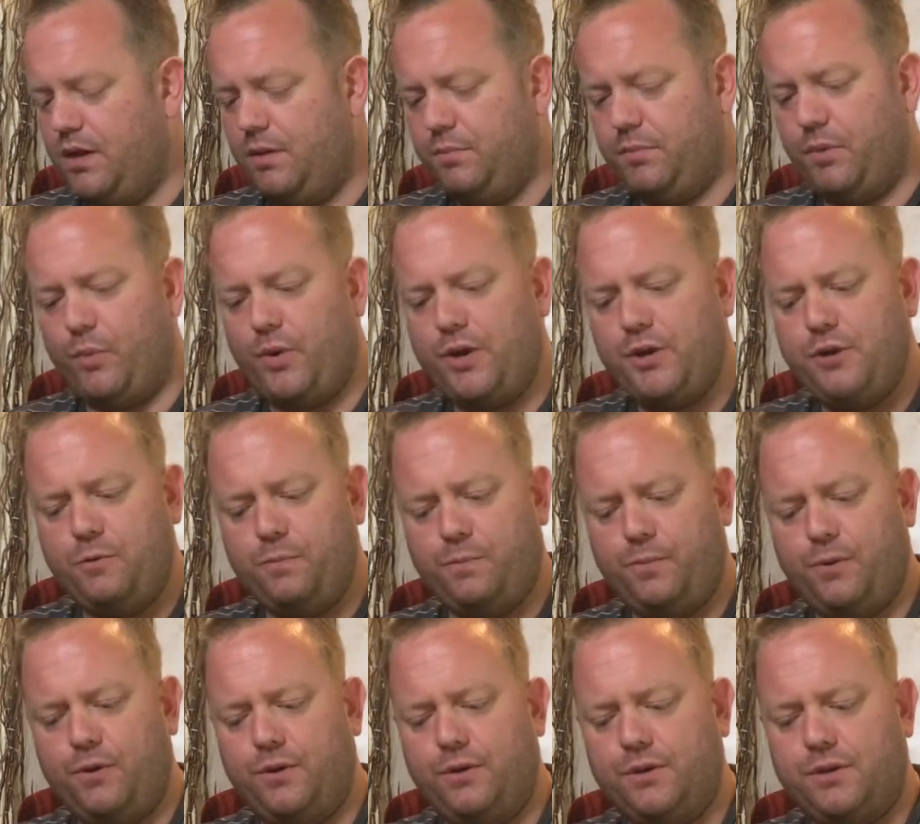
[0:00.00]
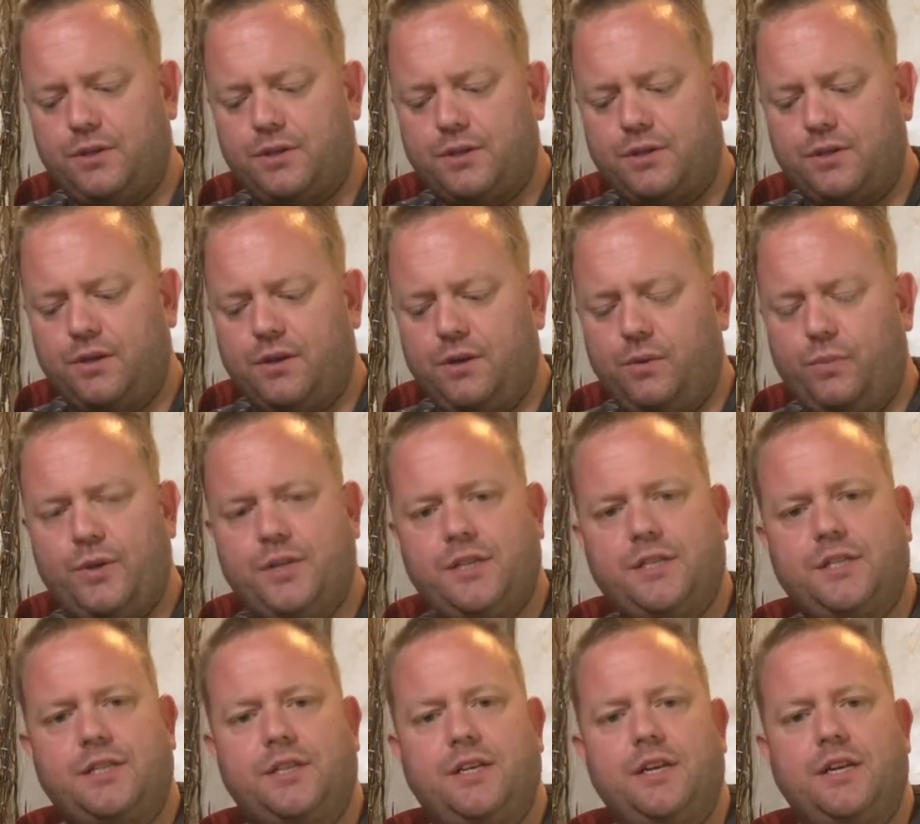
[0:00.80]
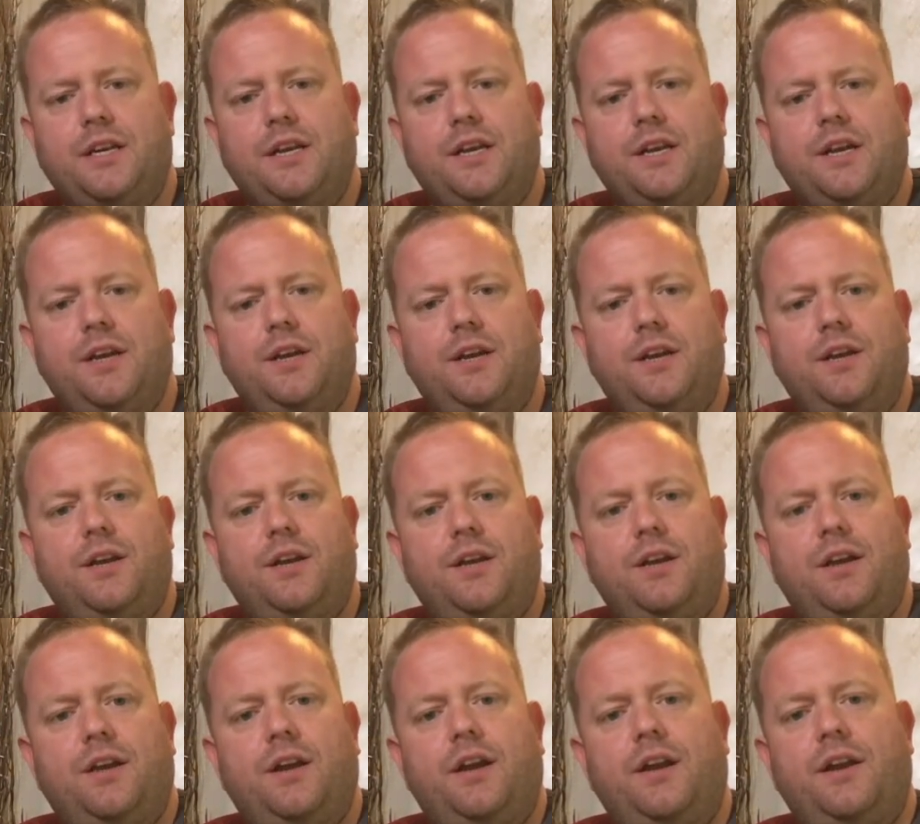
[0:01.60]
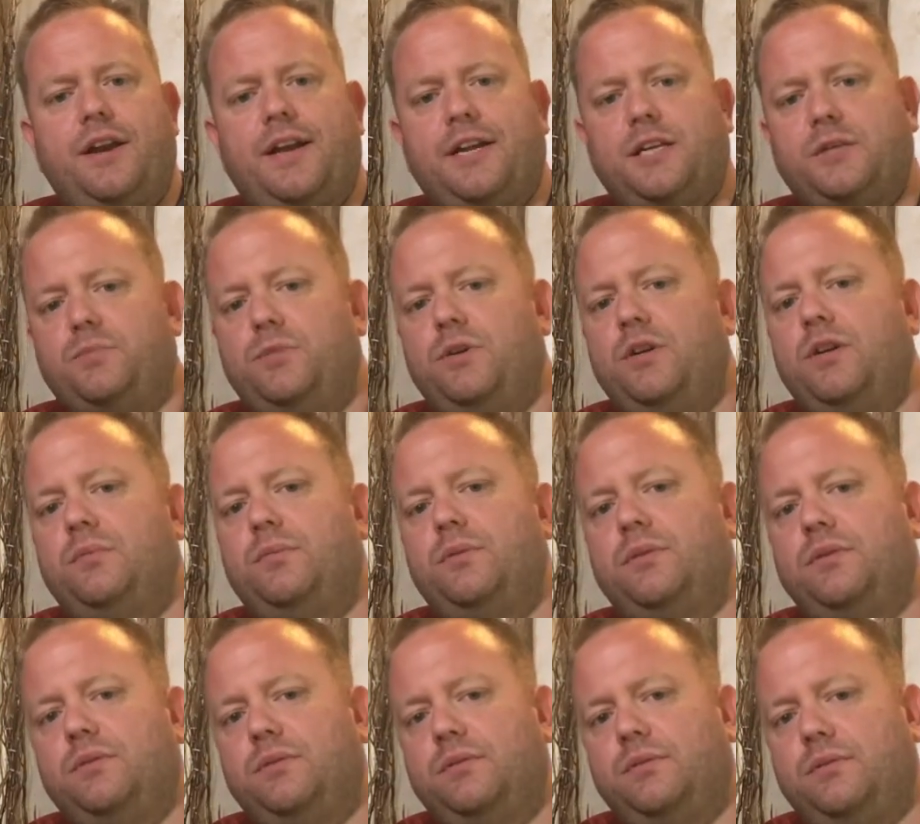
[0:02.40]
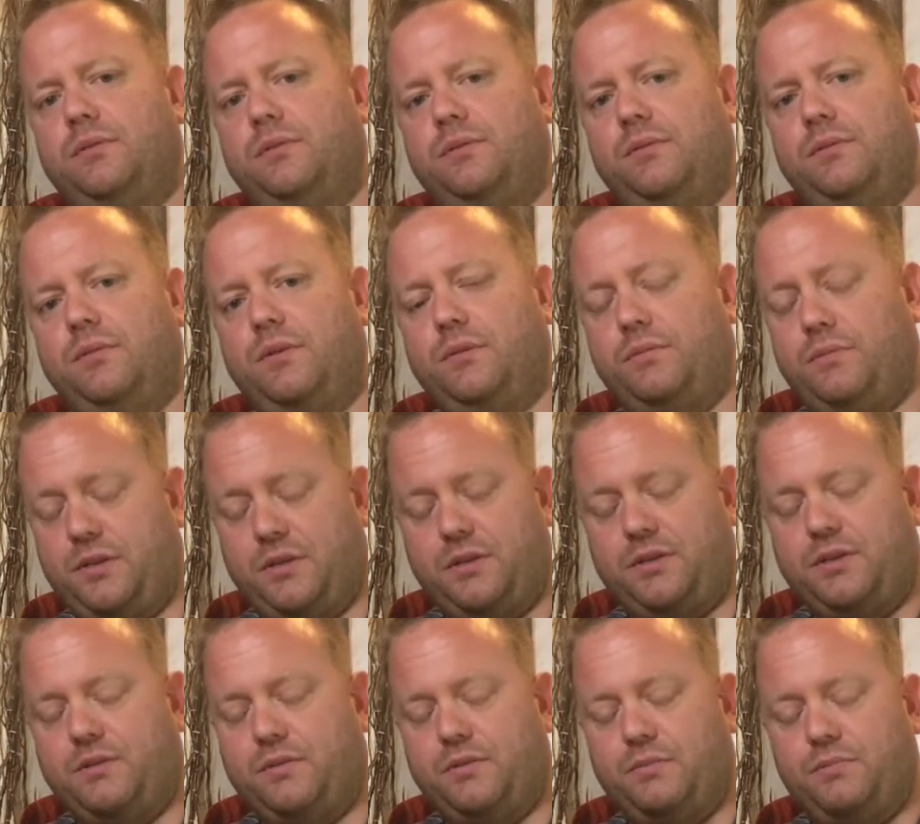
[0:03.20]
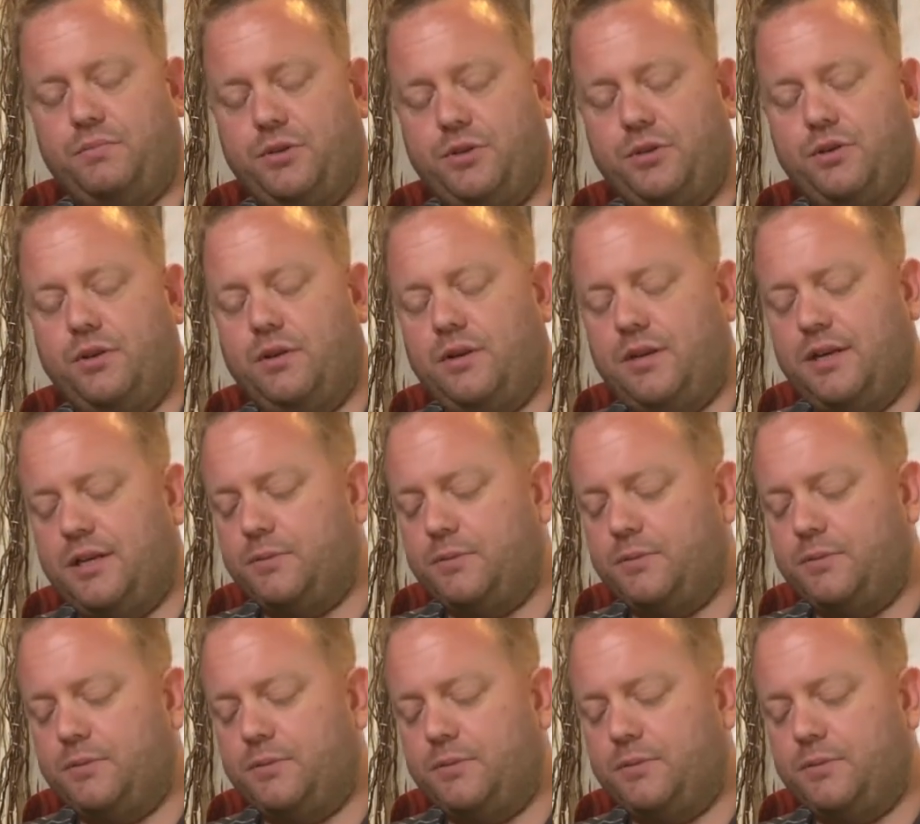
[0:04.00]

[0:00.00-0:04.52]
But when you put a whisky, an ex-bourbon that's matured in